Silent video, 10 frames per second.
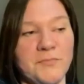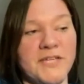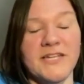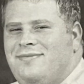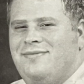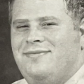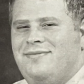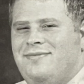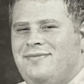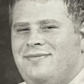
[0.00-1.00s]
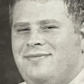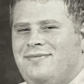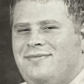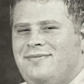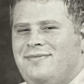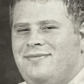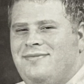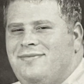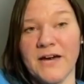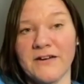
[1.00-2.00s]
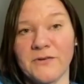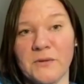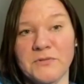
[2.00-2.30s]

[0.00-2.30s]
your opinion on Jason Garner being a Broome County